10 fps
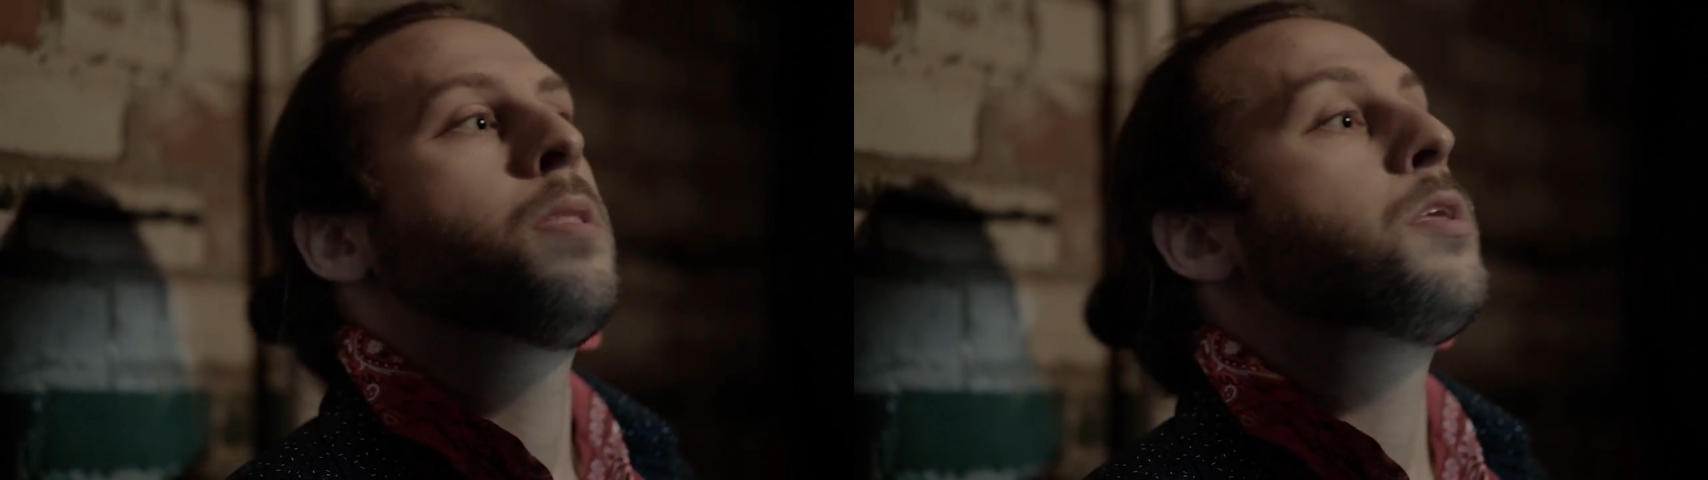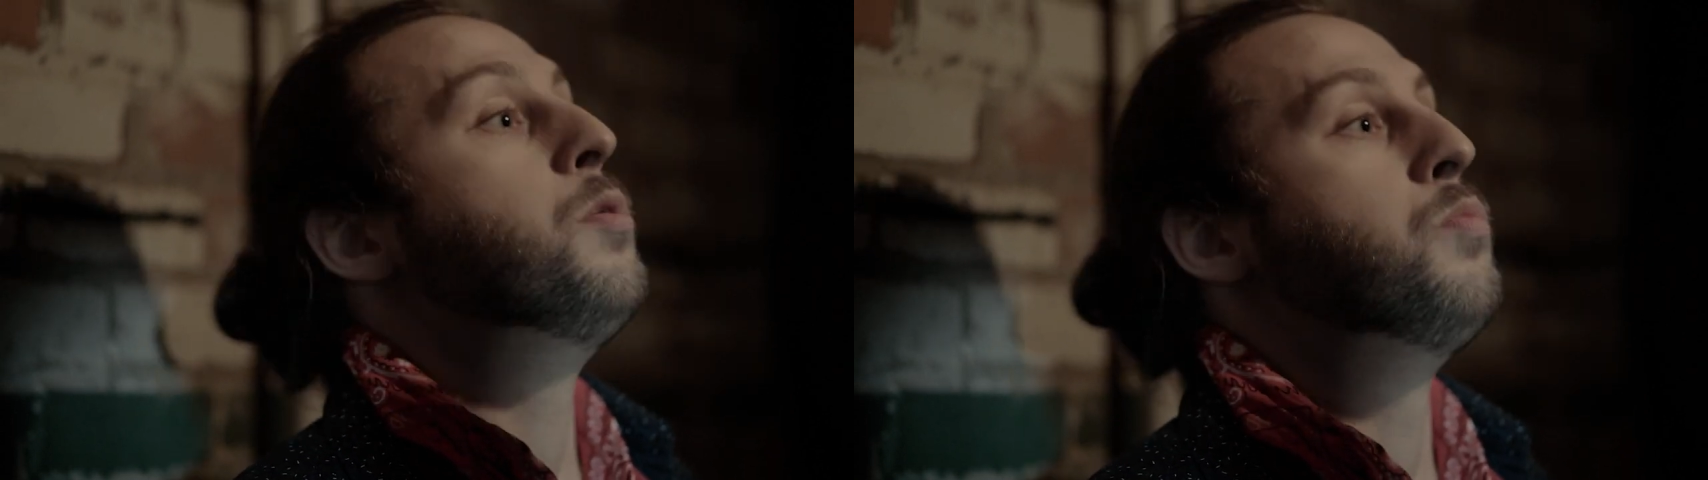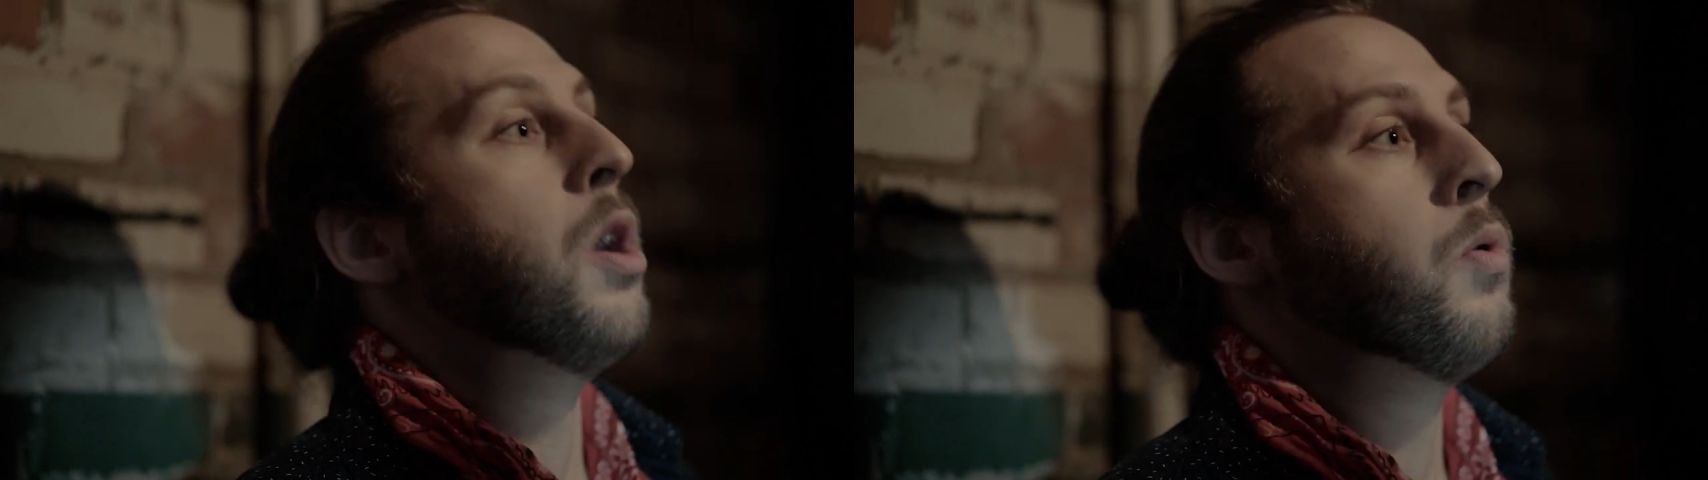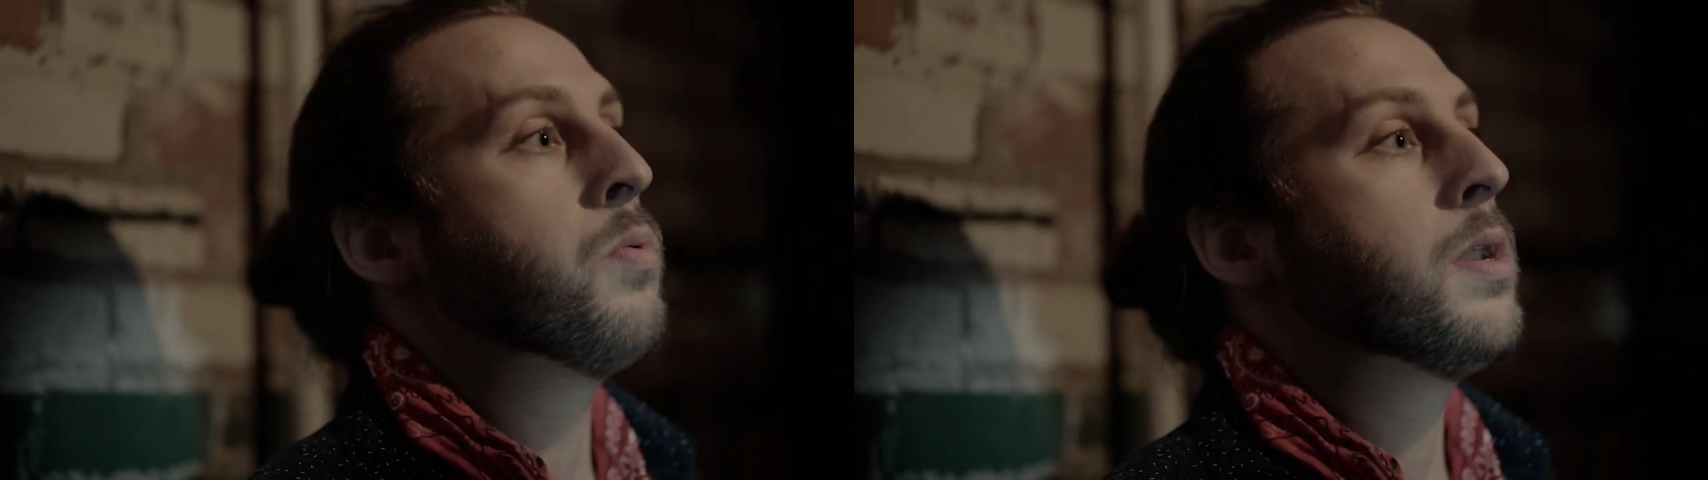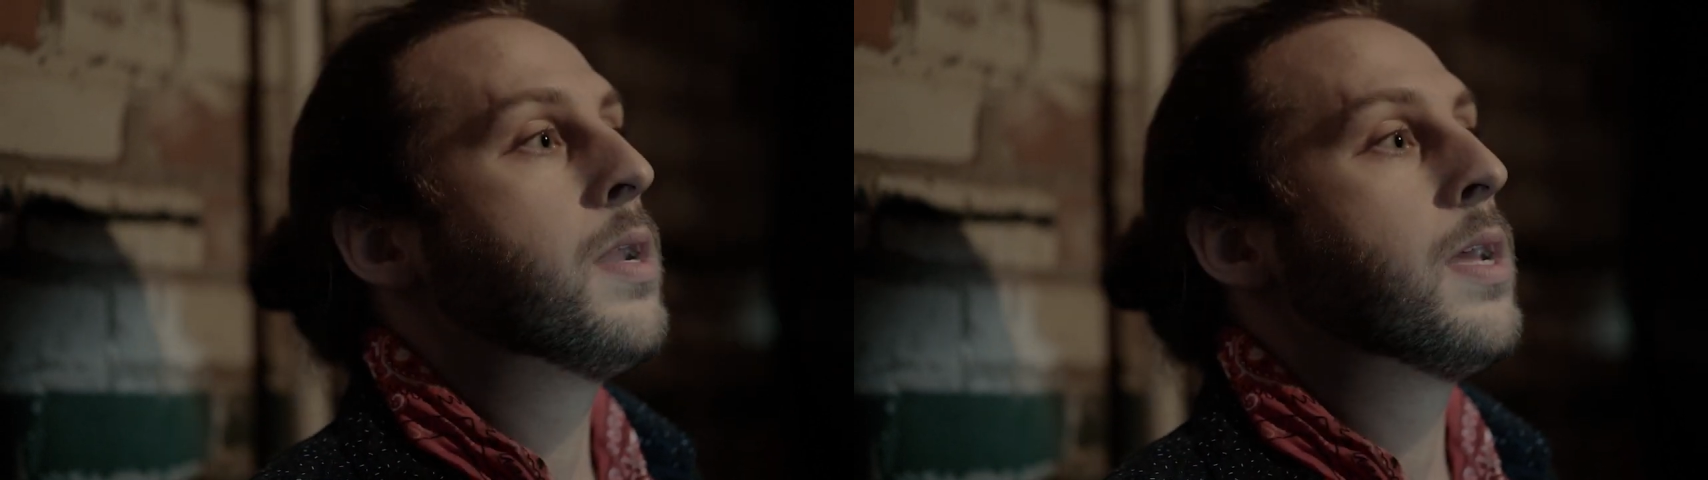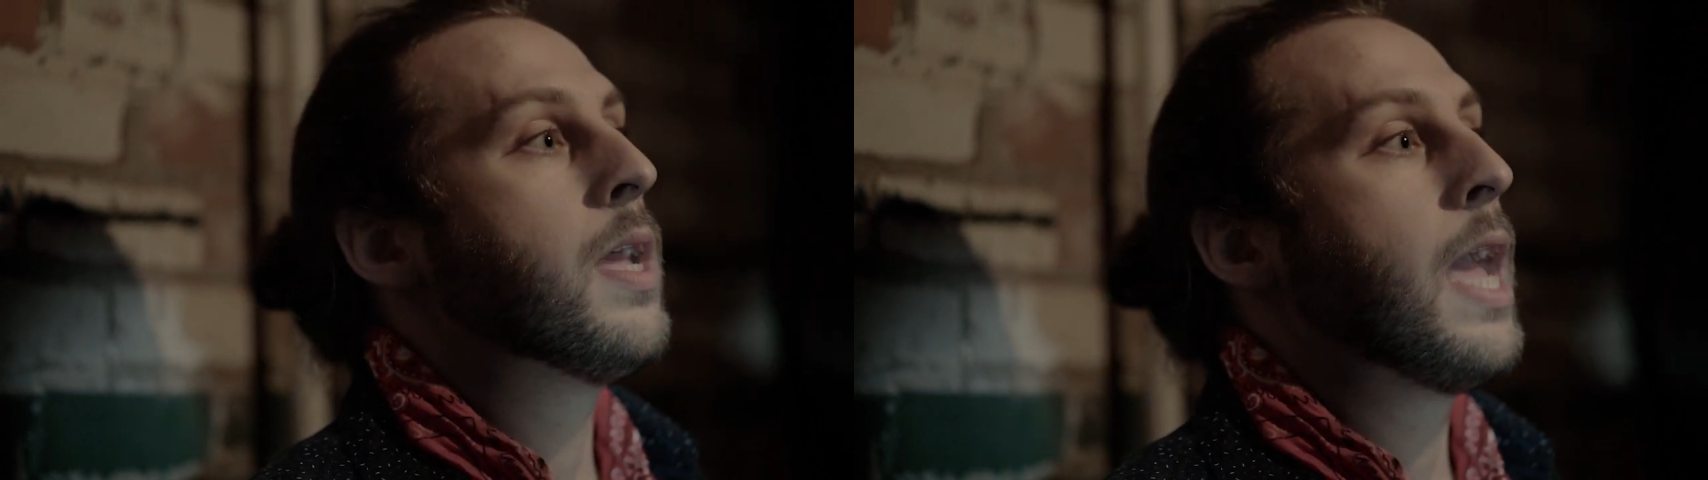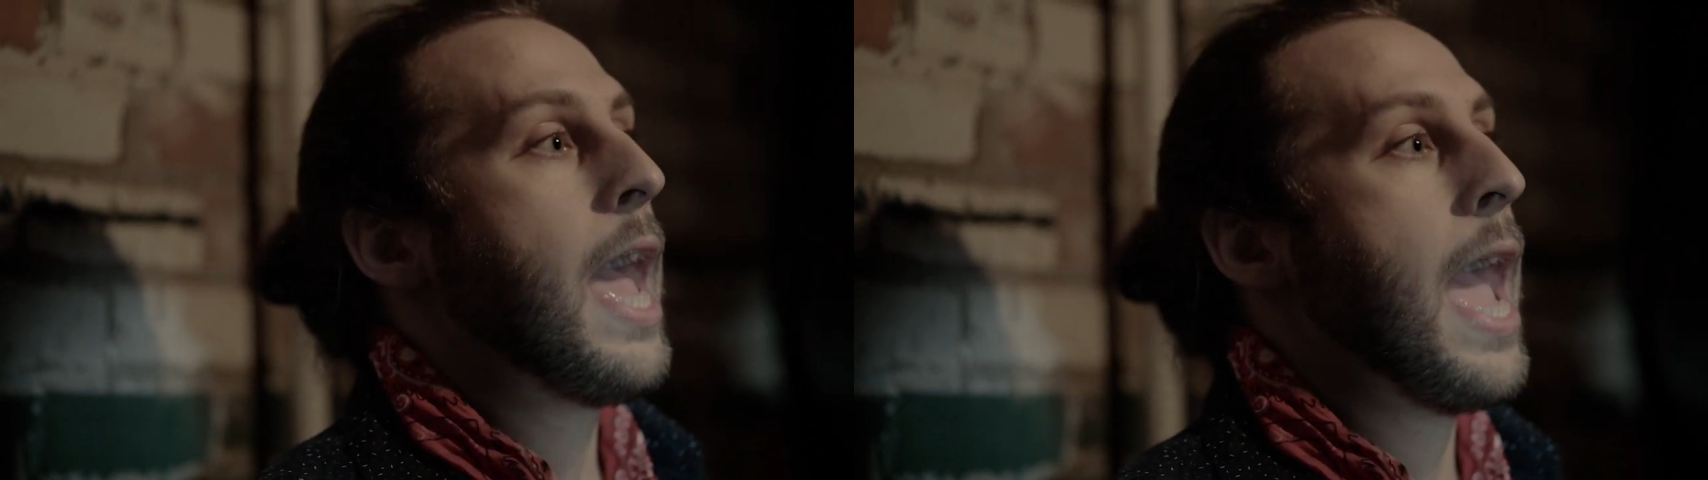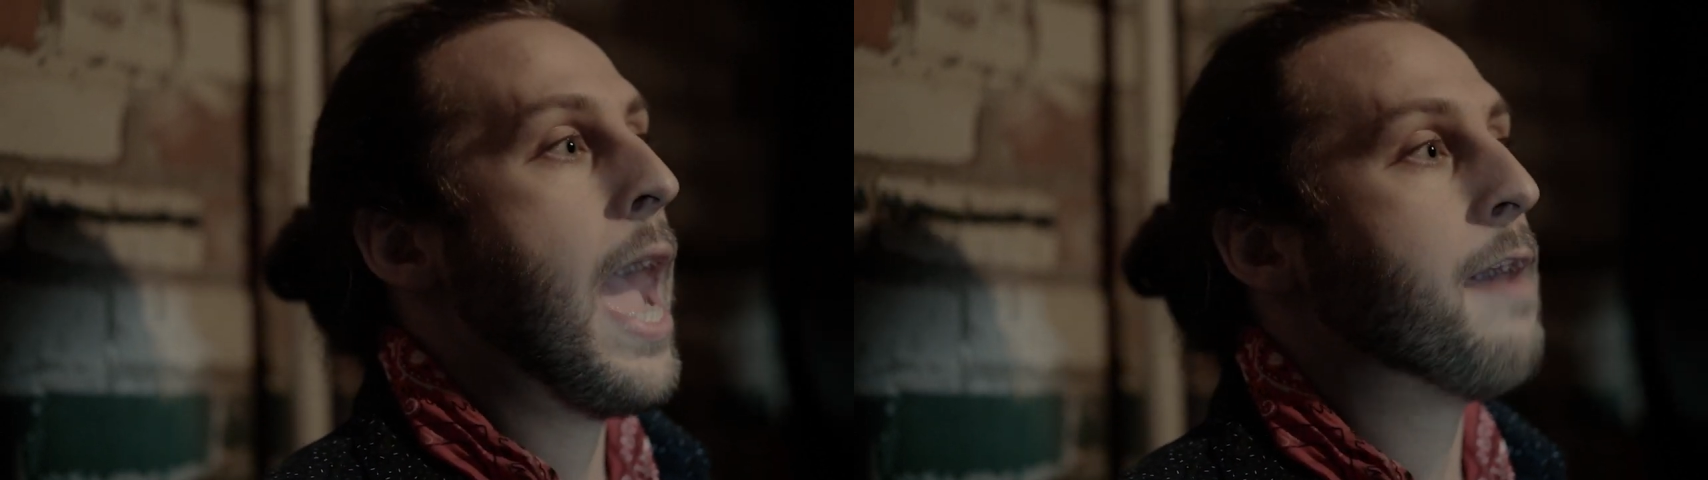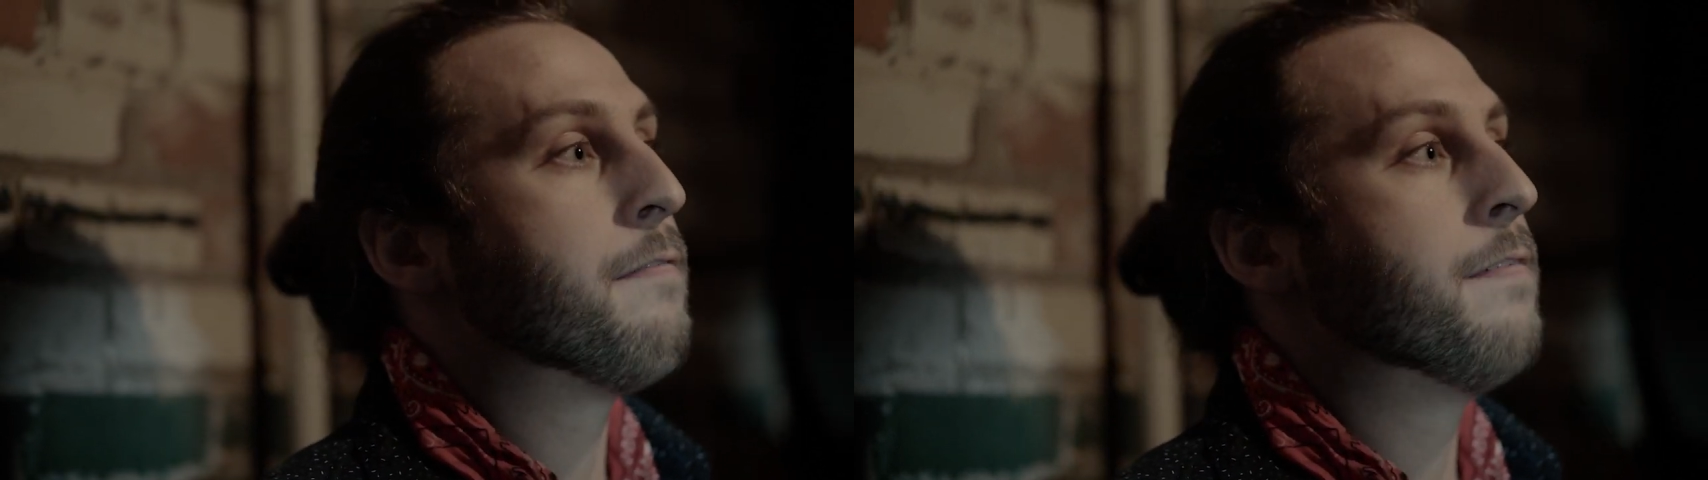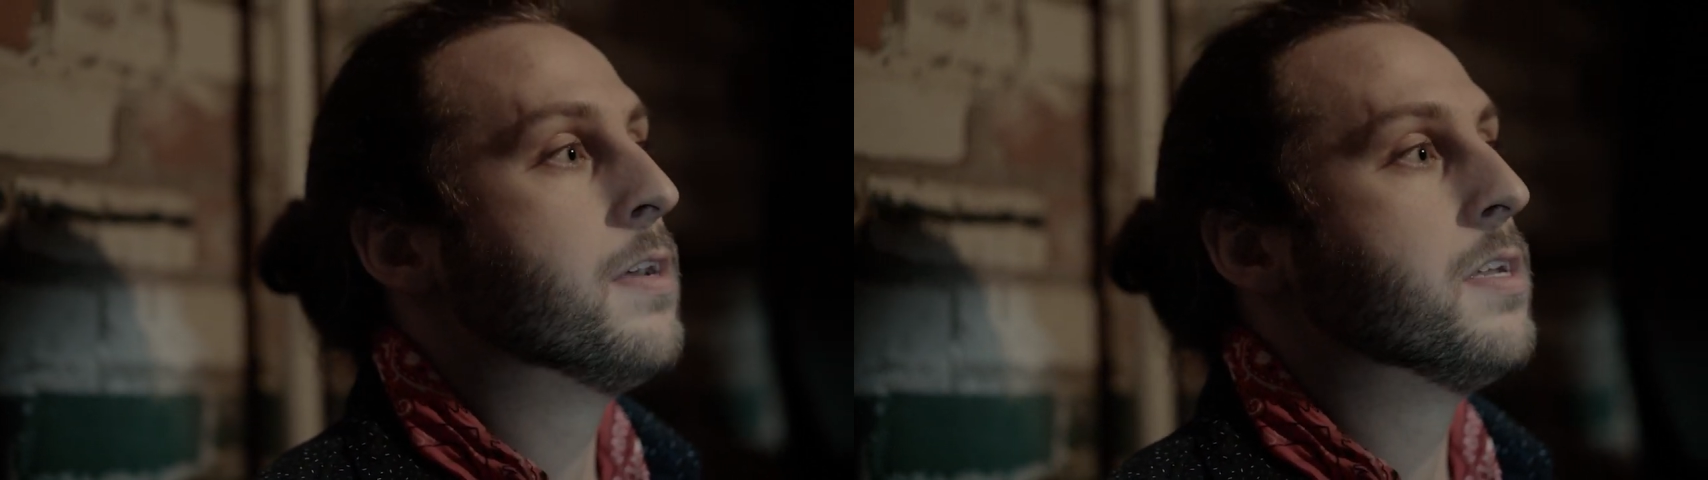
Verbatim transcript: You don't have